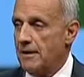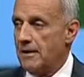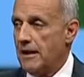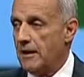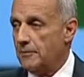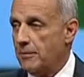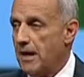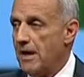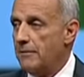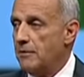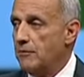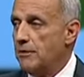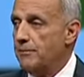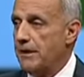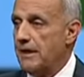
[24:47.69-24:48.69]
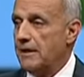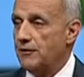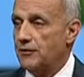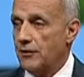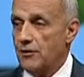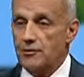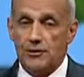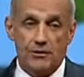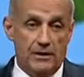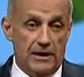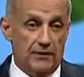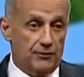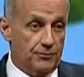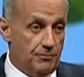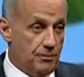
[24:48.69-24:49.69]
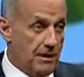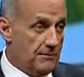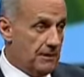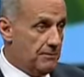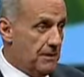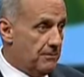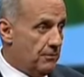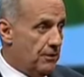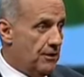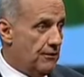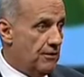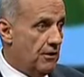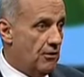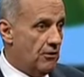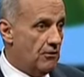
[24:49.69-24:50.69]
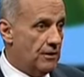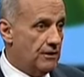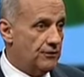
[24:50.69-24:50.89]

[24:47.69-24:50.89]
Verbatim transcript: Now, the problem with being a surgeon, as probably people here know,